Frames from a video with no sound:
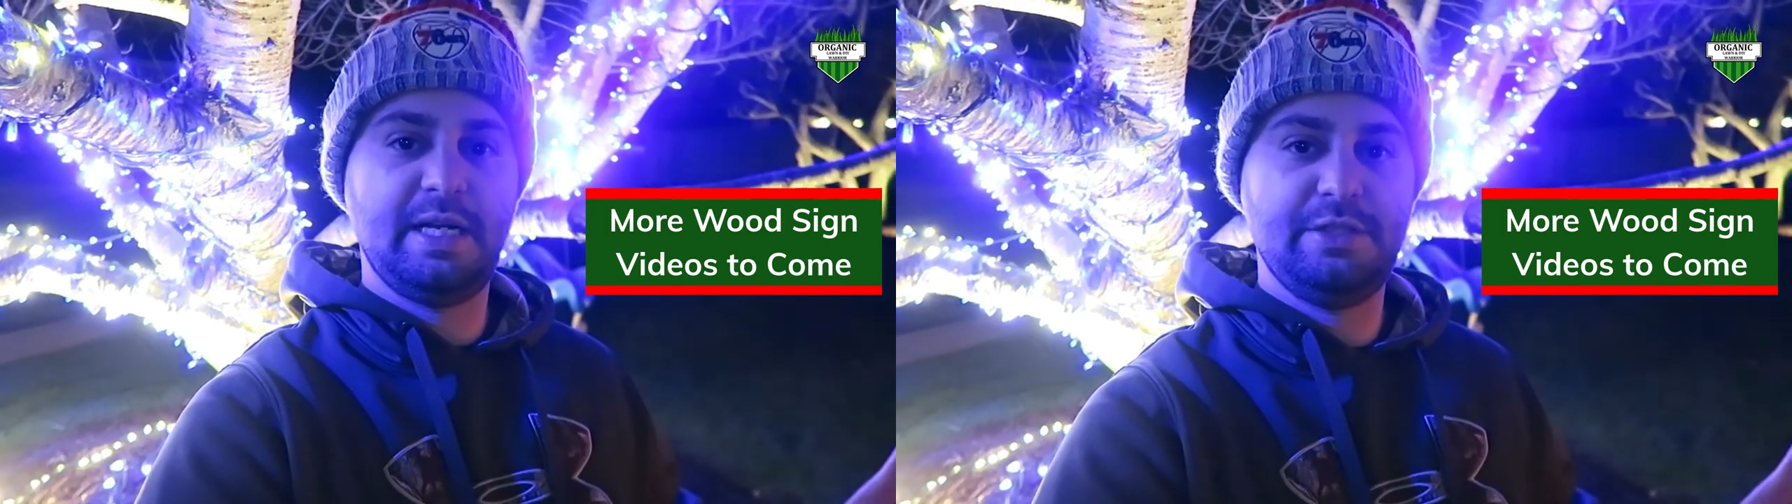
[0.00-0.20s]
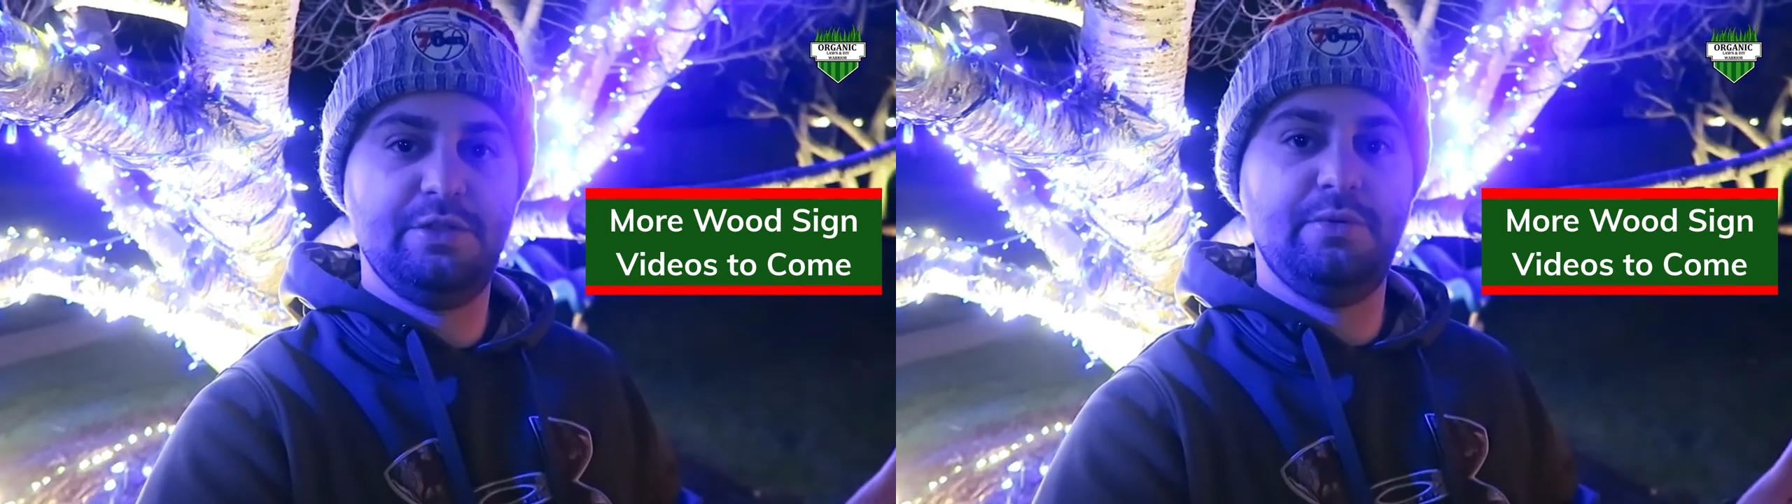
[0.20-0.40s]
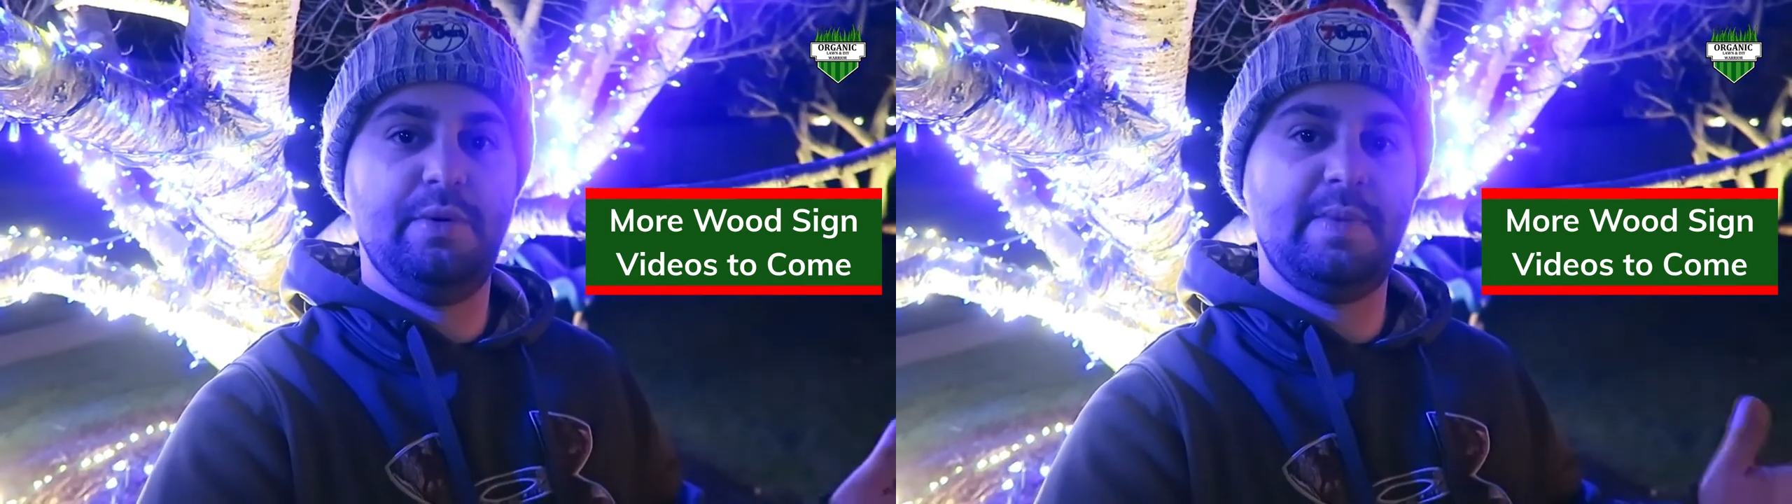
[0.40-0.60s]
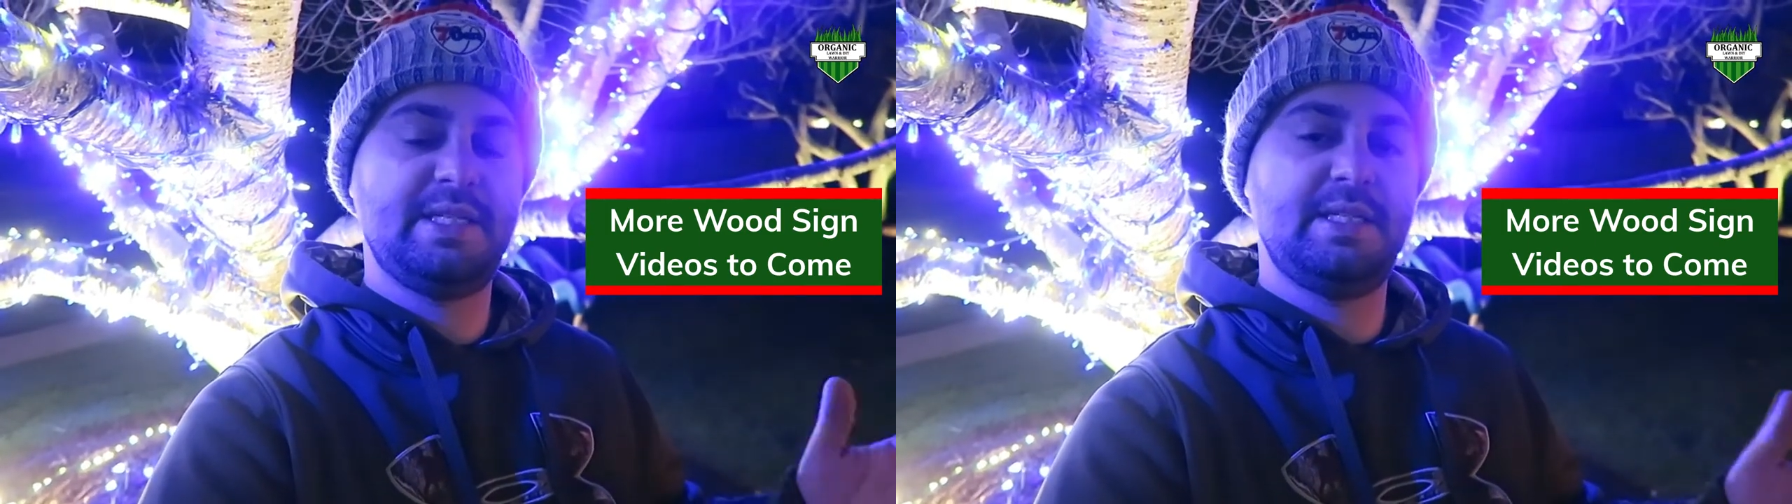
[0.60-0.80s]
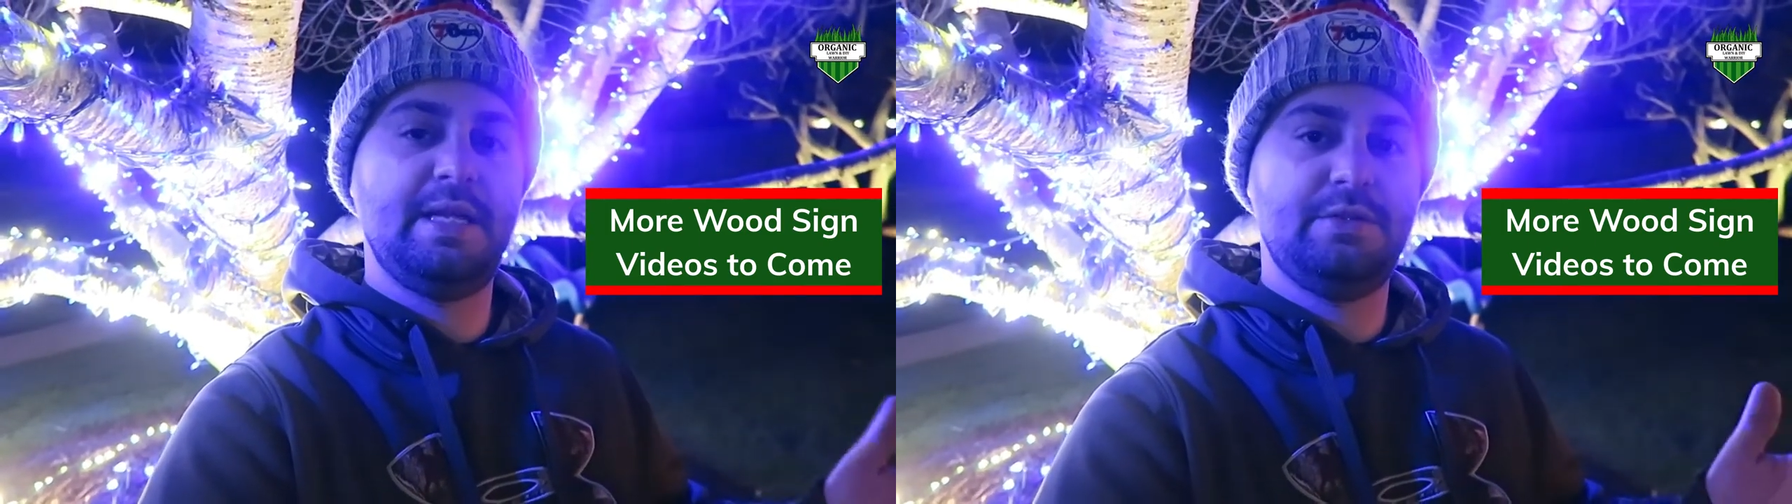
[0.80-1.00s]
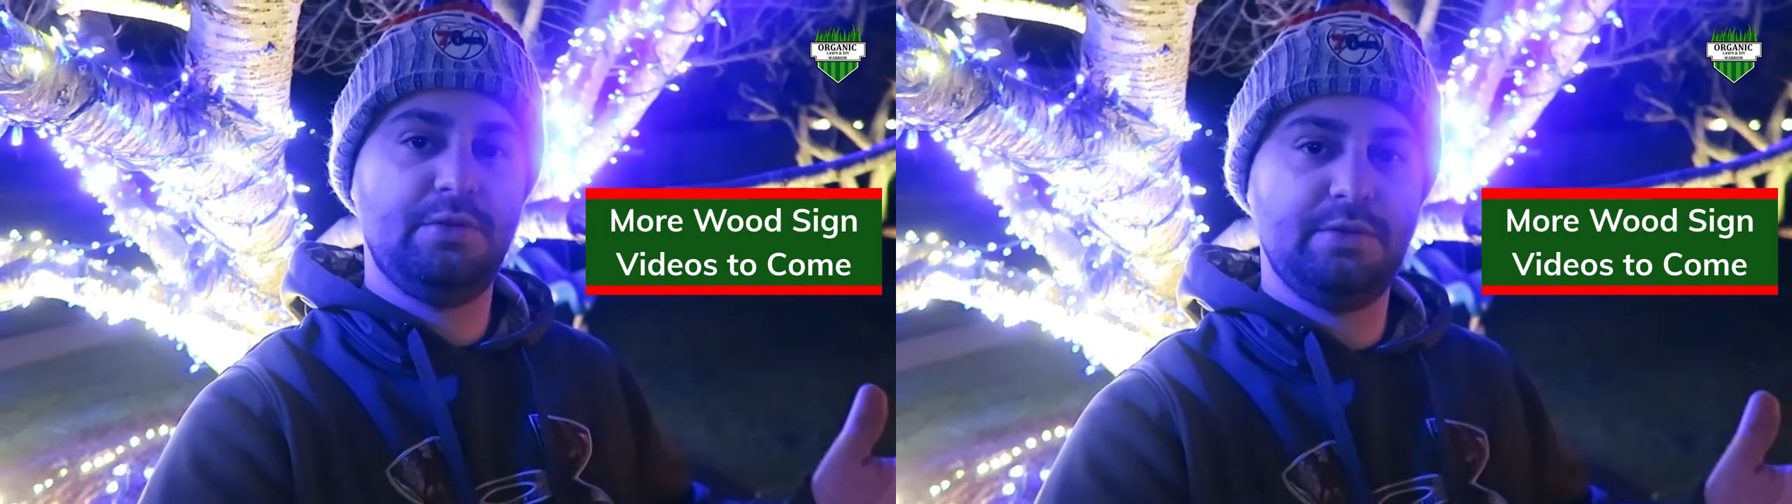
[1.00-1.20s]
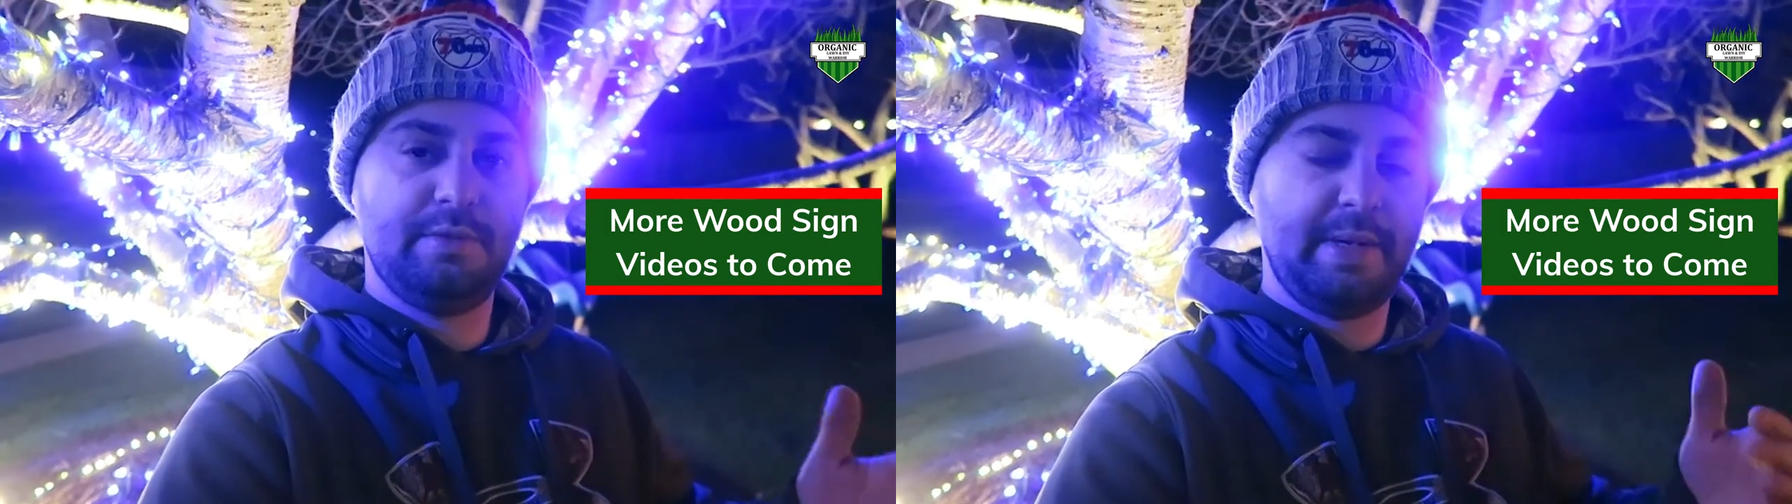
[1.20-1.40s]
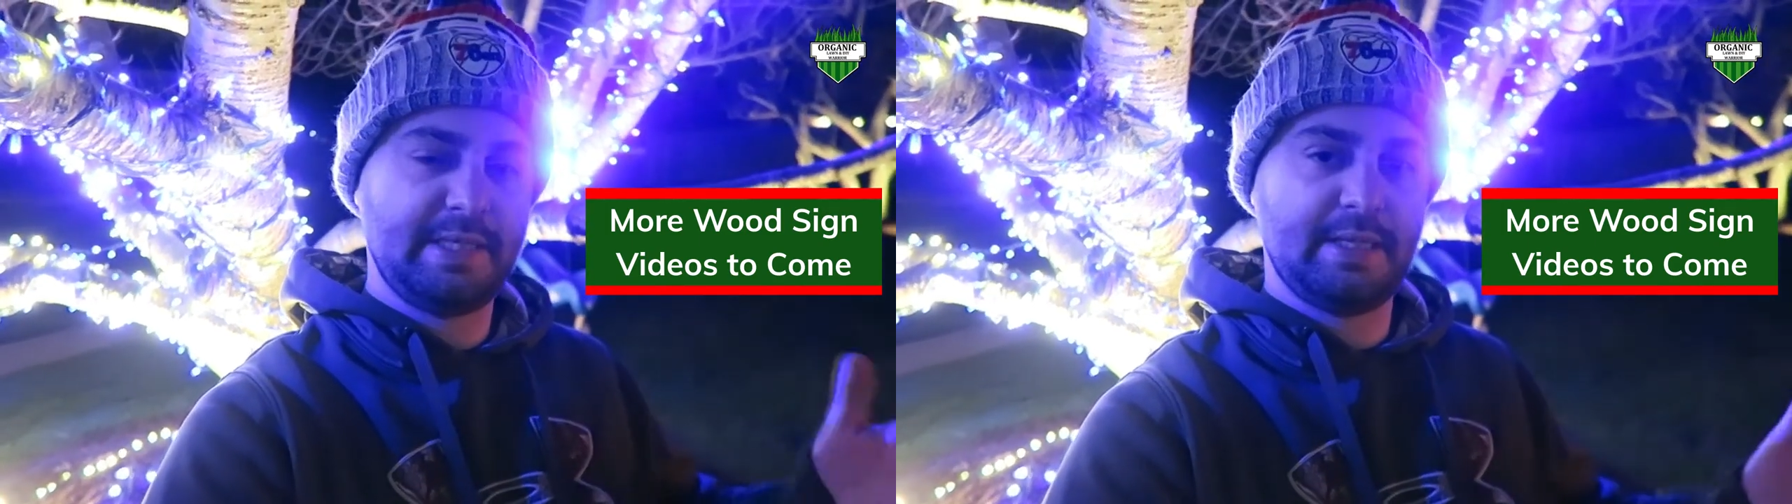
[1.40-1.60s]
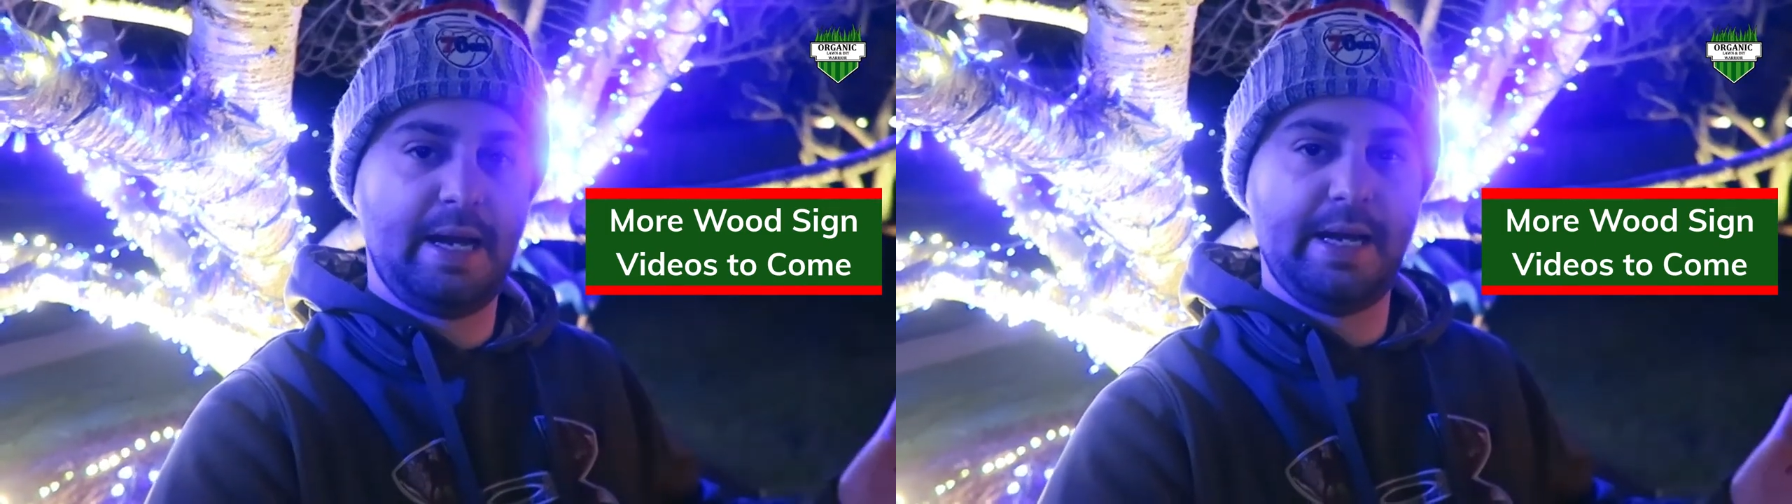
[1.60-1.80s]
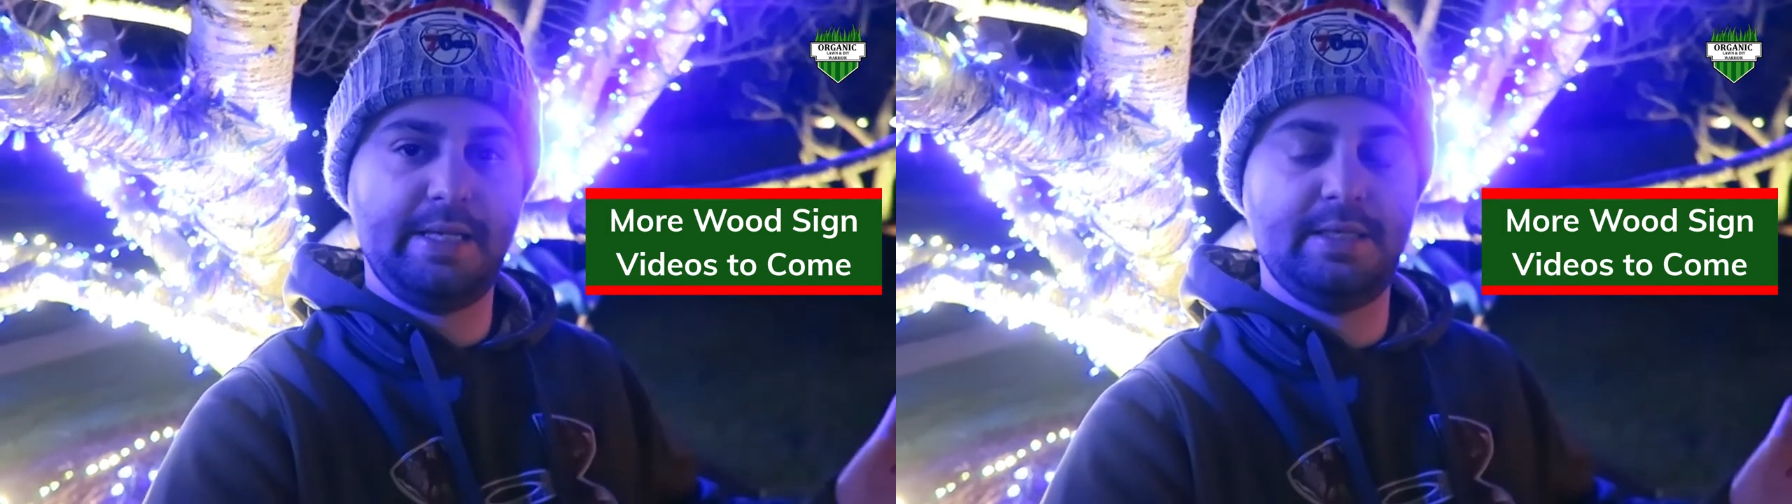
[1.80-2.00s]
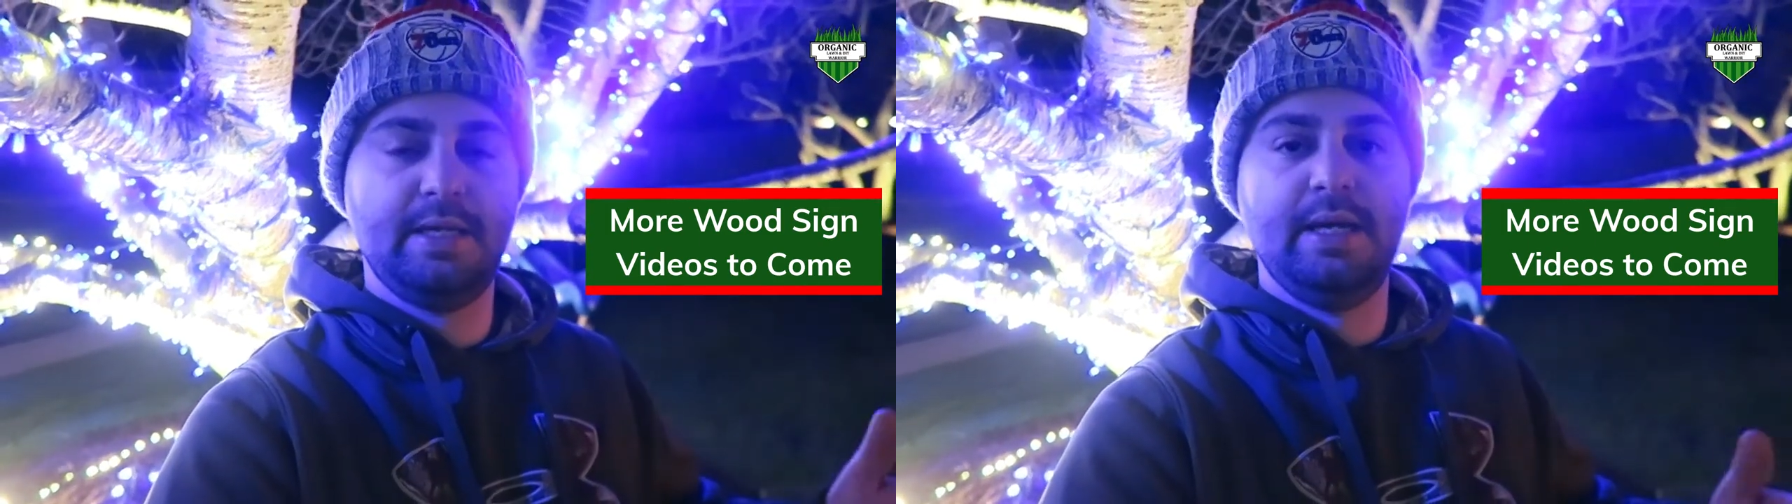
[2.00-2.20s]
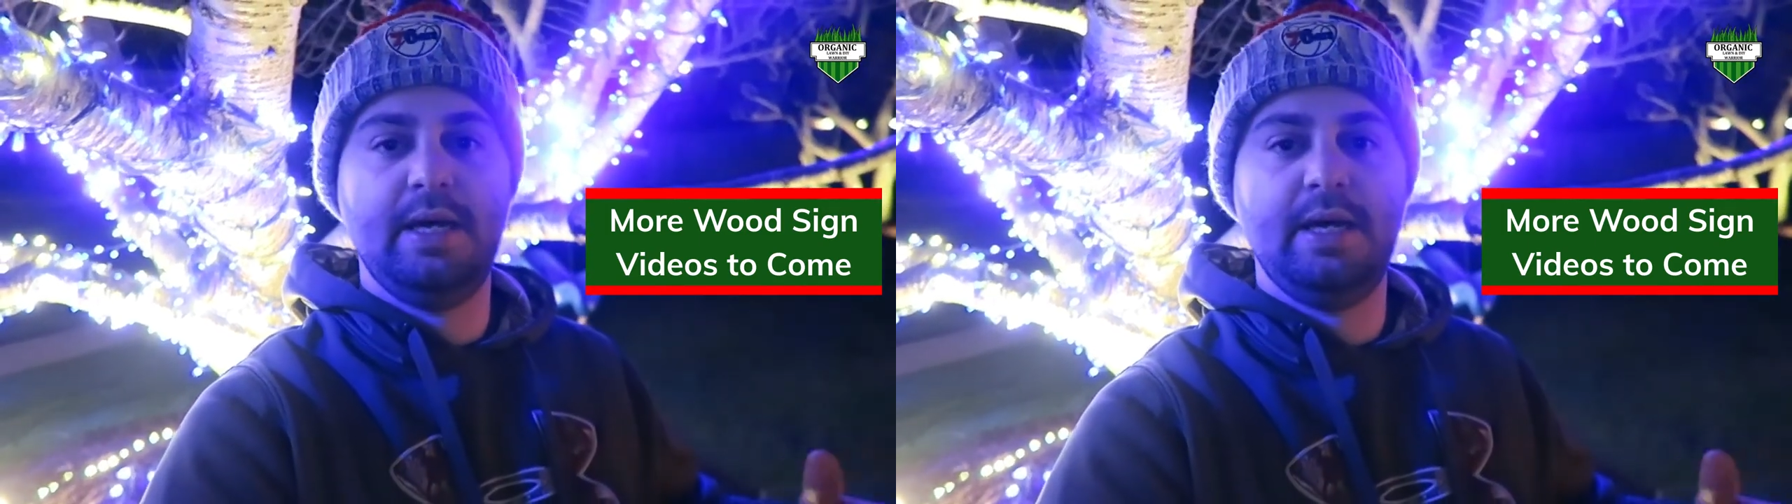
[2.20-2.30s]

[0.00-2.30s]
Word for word: I do with my stencils and my signs.